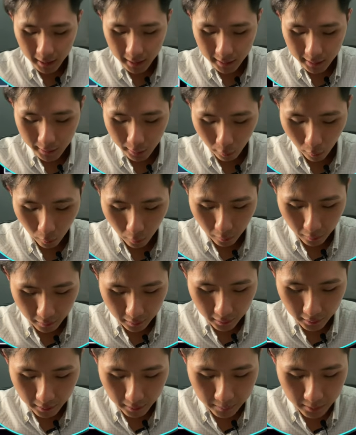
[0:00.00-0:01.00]
So
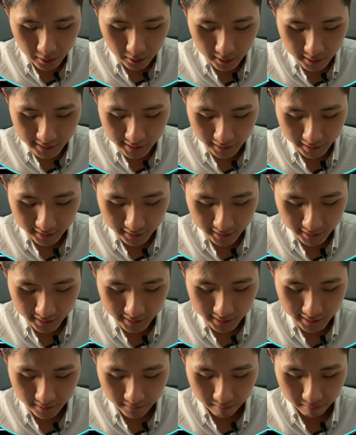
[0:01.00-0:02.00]
computer
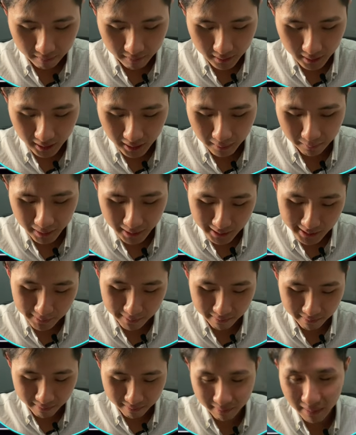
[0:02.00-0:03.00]
scientists, as
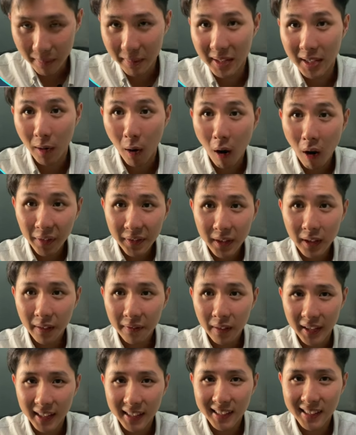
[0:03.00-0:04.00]
maybe the author
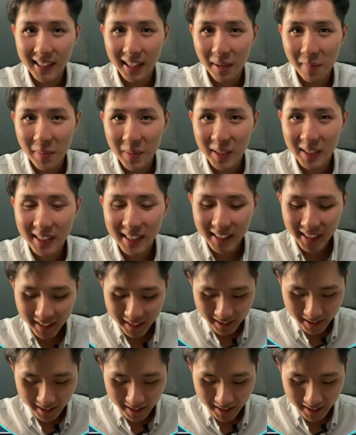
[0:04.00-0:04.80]
of this syllabus,